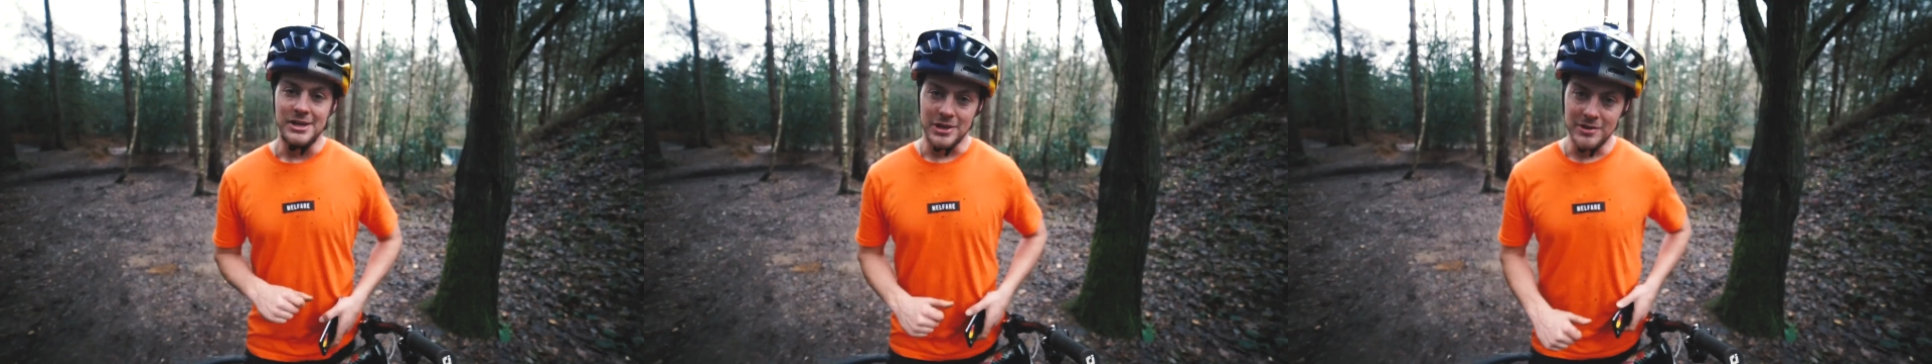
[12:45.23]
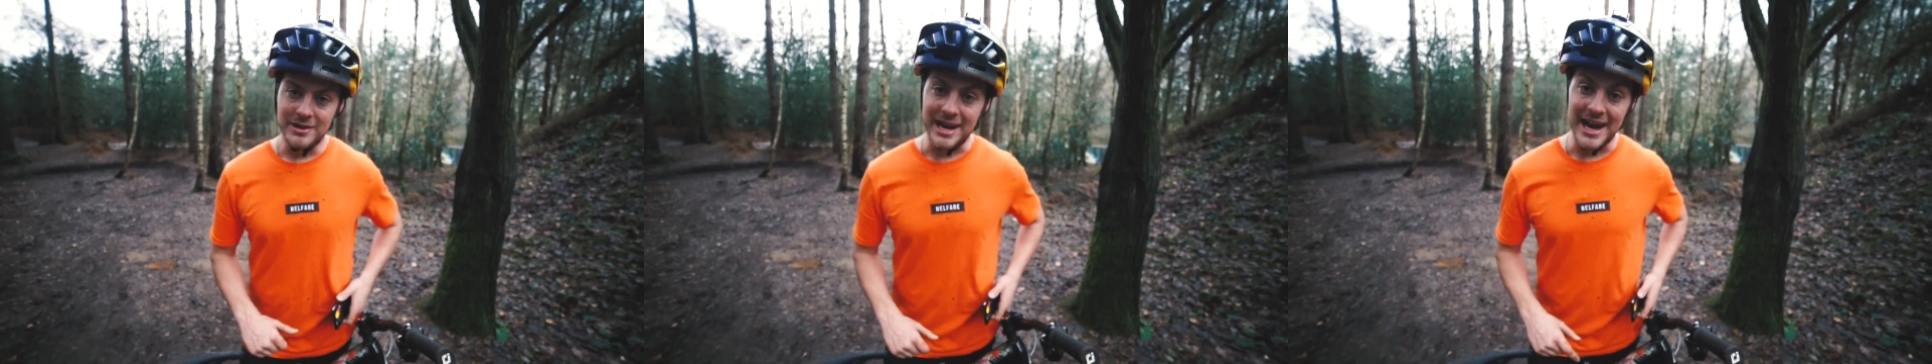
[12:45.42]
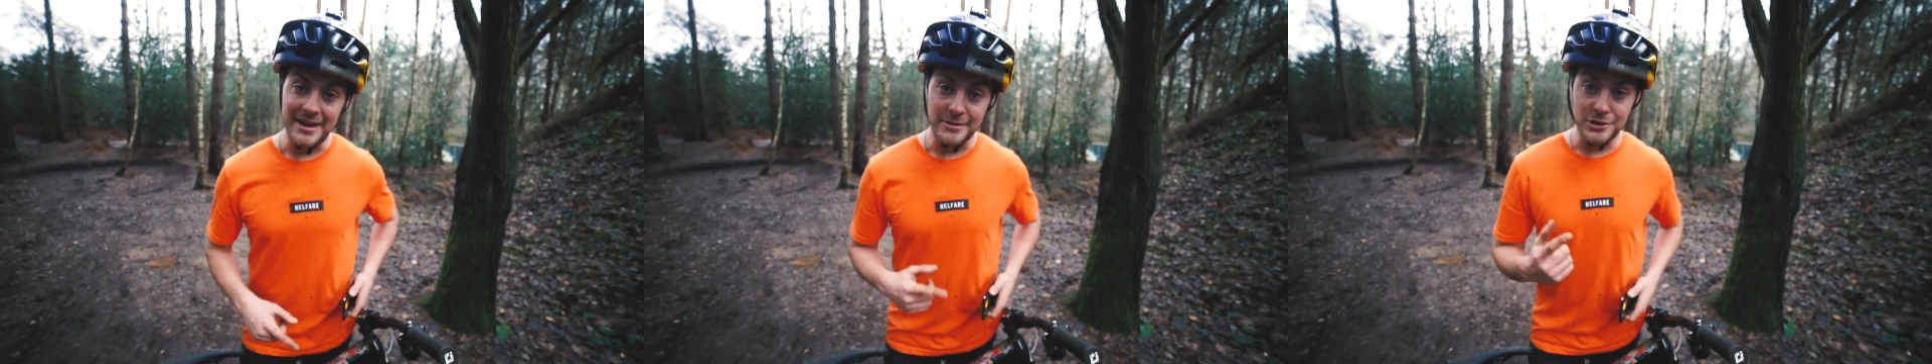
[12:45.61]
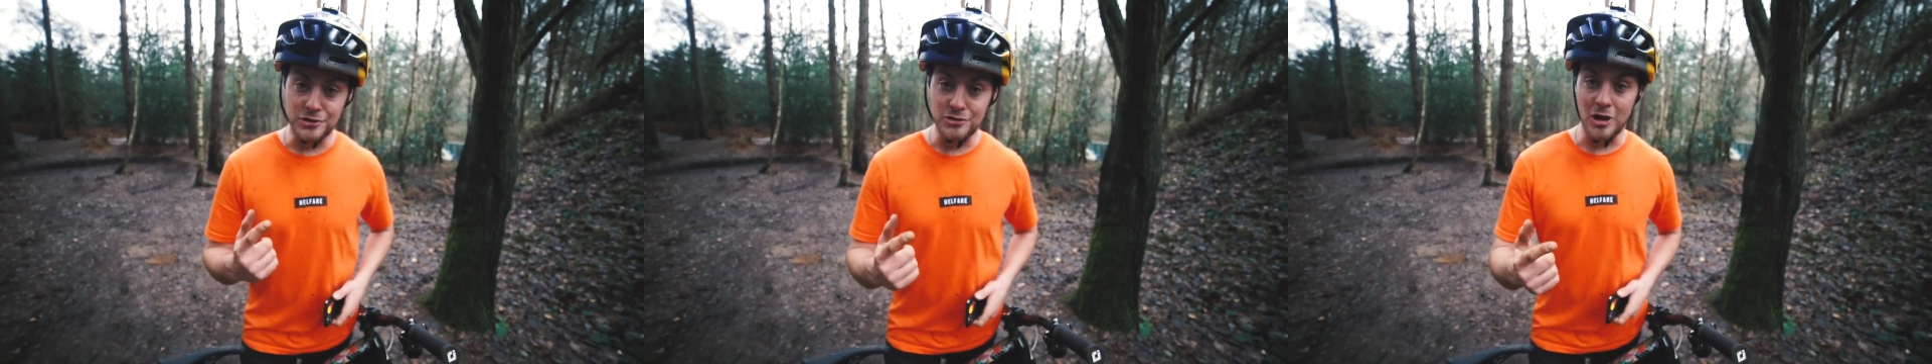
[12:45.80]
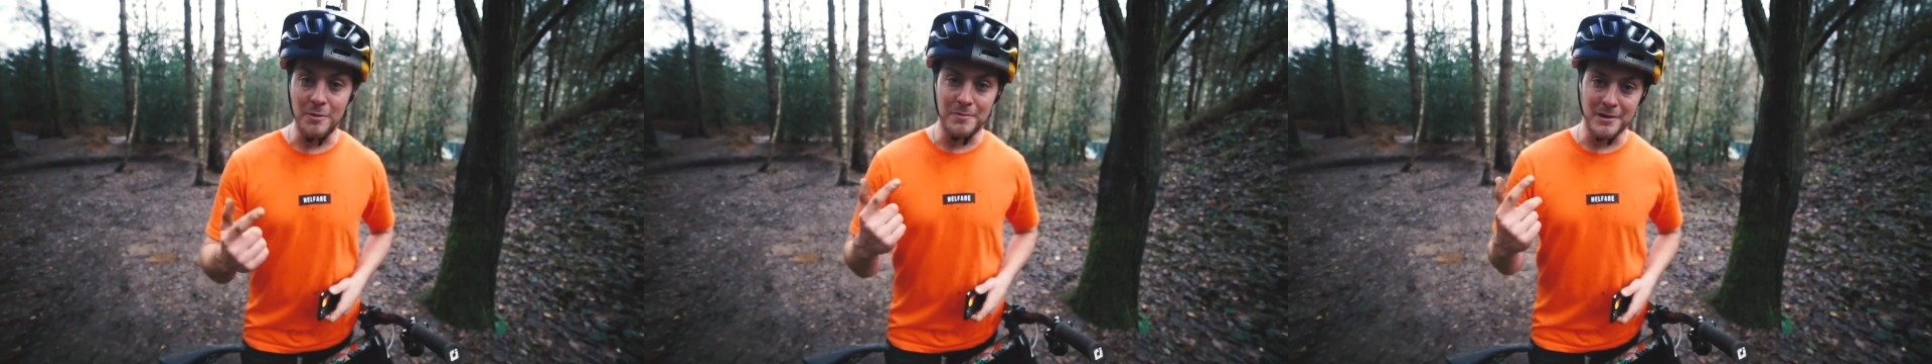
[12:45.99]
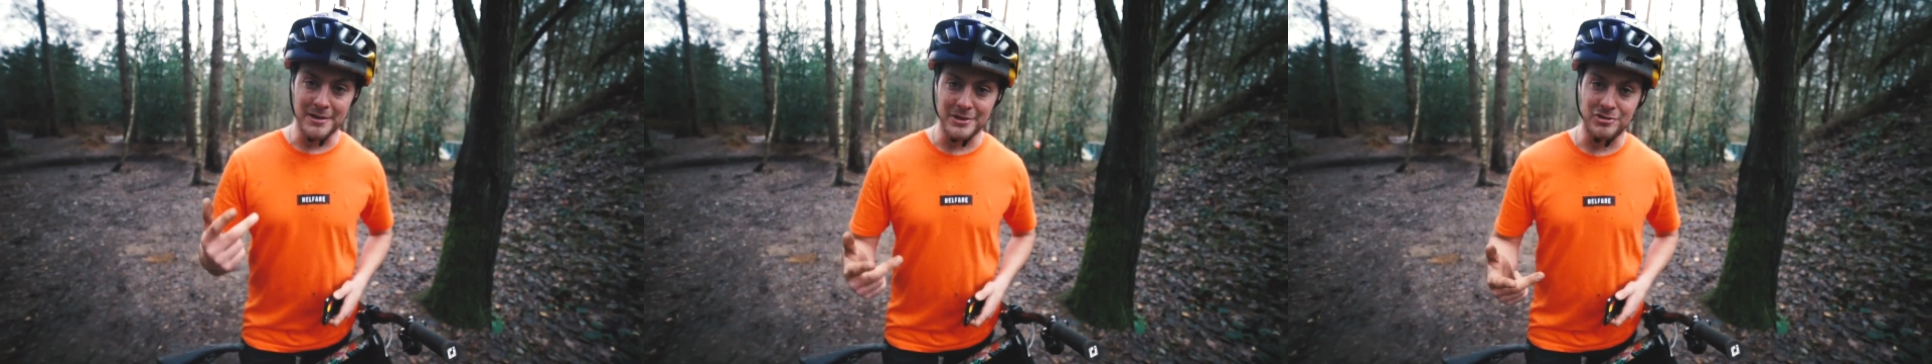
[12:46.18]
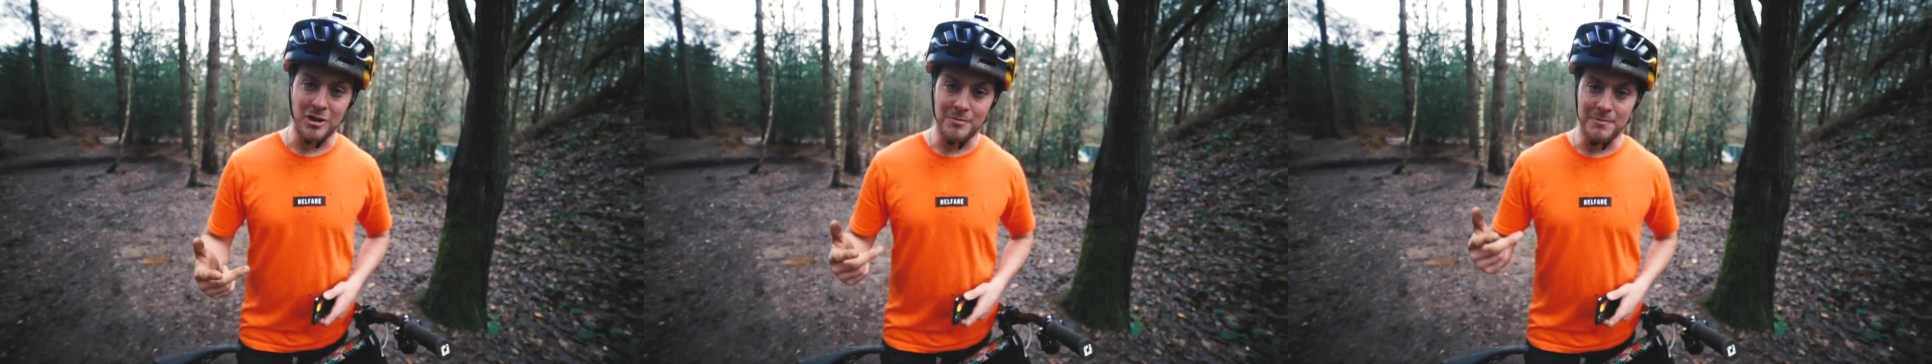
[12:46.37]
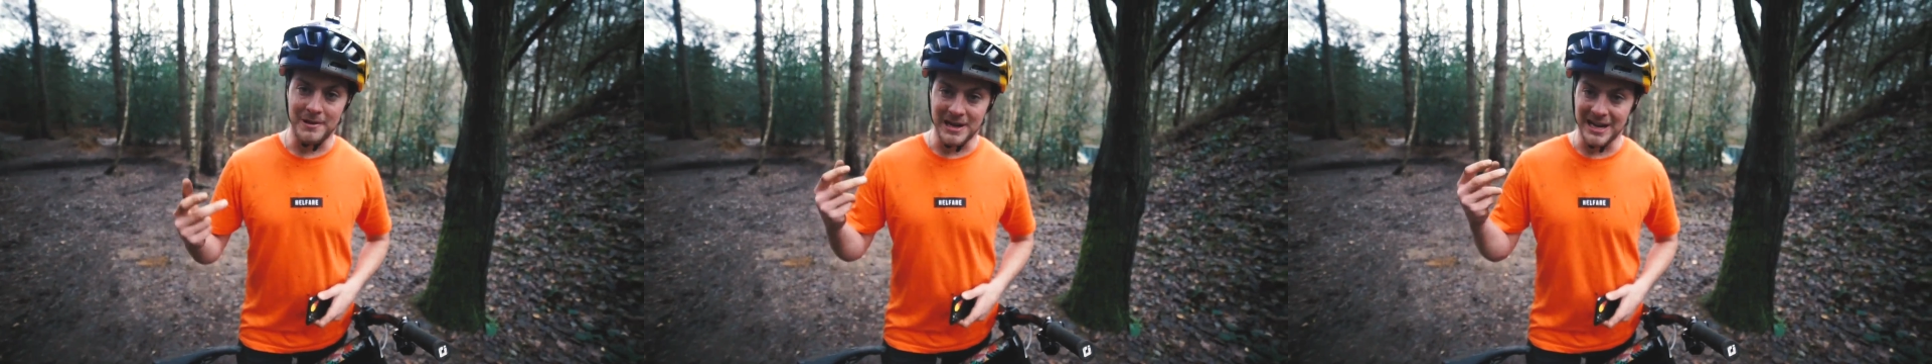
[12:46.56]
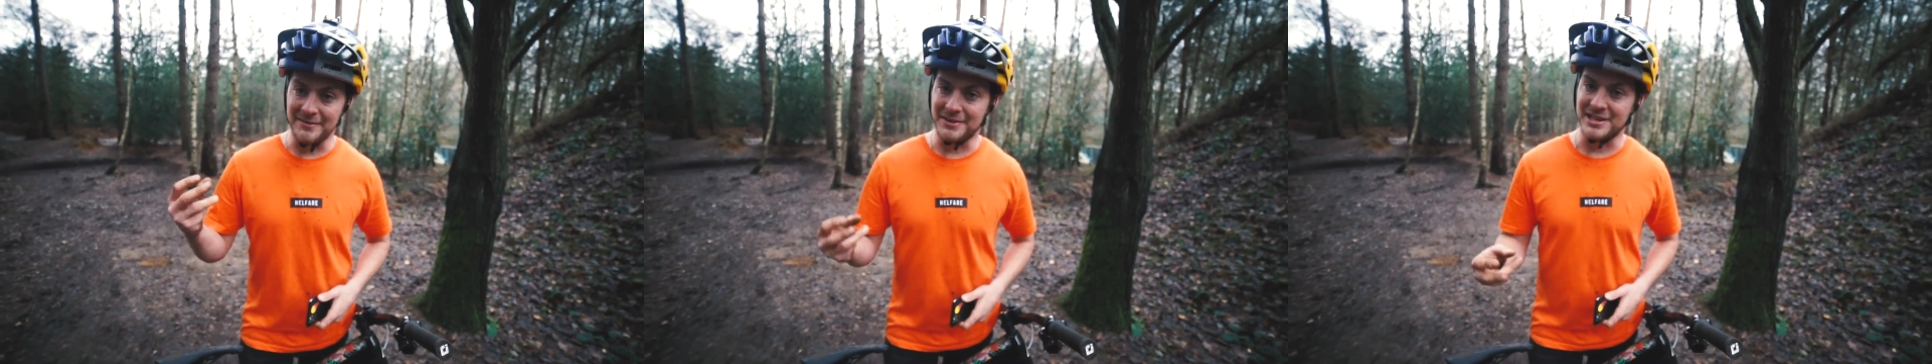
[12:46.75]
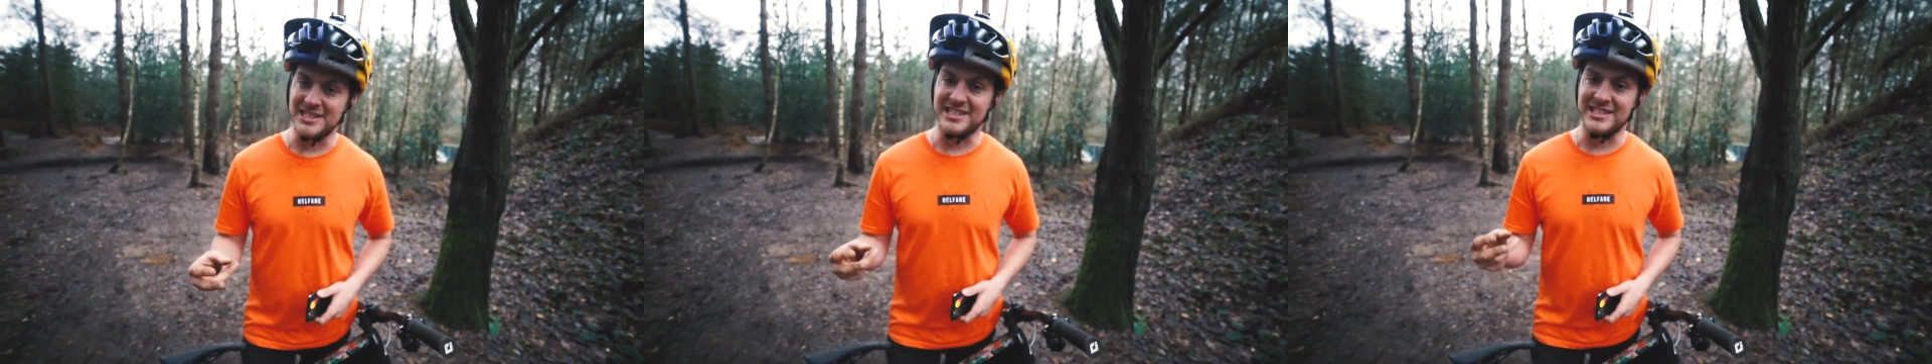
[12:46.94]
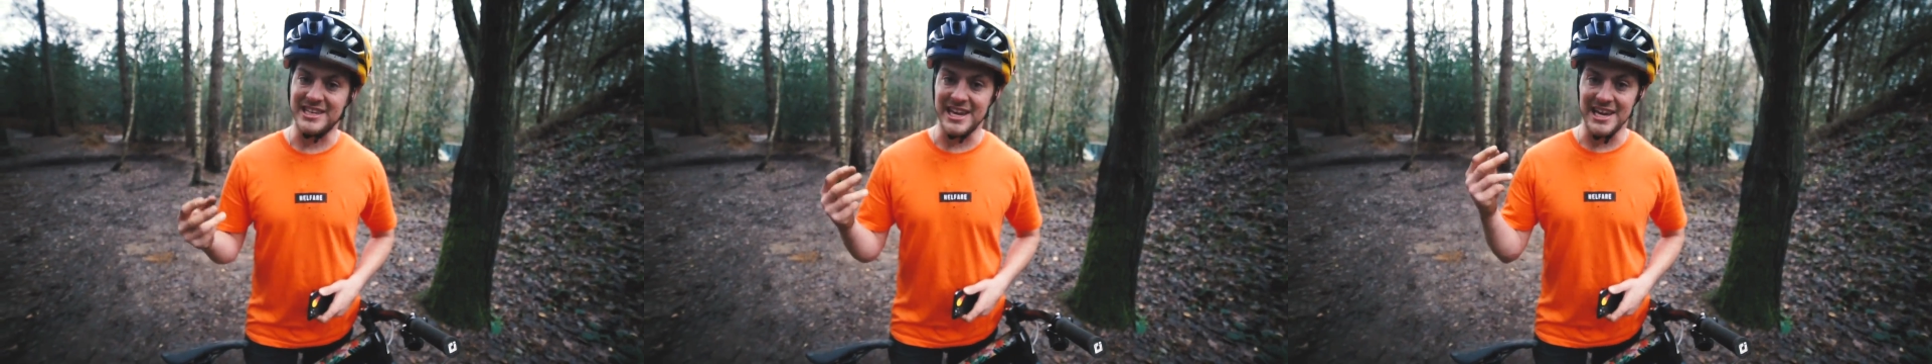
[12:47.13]
You get the dropper, the dropper lever, the
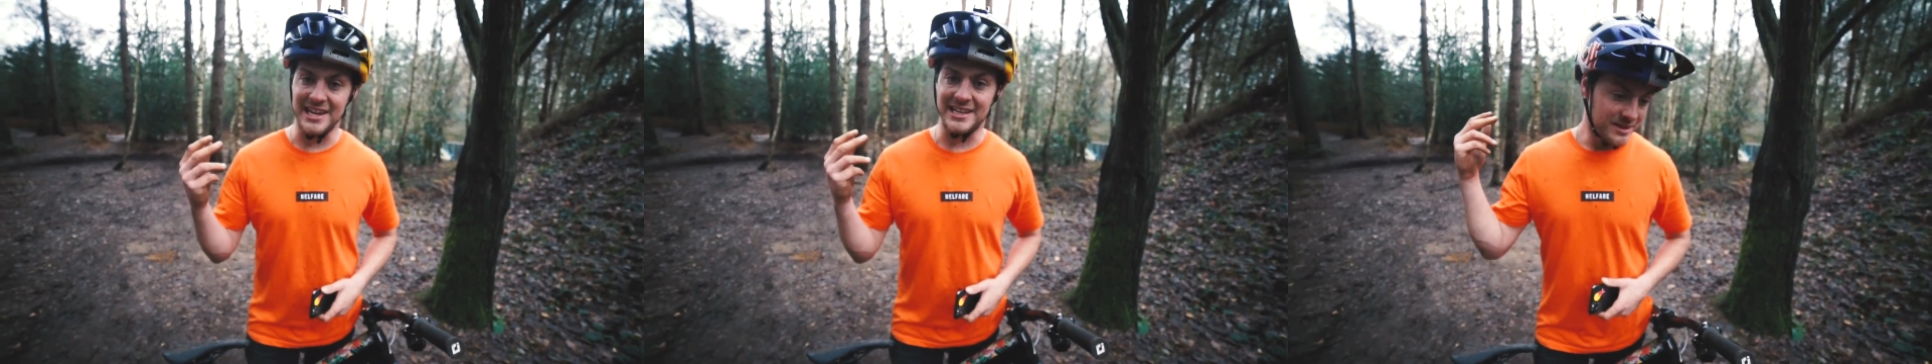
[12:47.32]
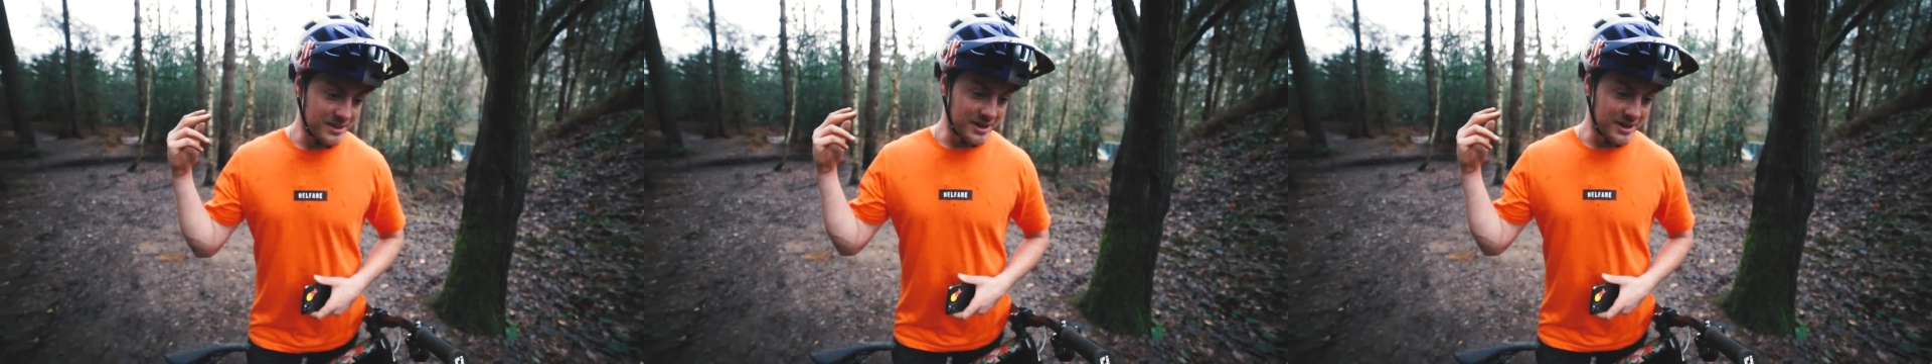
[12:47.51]
seat,